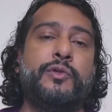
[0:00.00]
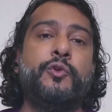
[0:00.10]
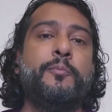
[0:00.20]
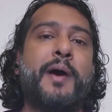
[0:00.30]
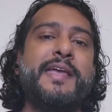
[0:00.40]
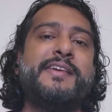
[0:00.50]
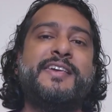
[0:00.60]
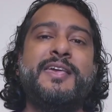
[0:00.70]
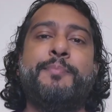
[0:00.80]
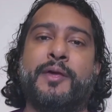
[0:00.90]
You might
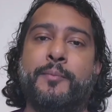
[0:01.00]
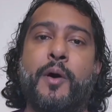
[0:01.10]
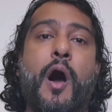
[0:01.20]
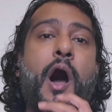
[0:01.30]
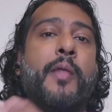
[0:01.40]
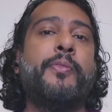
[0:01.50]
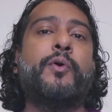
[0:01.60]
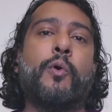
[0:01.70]
keep him on the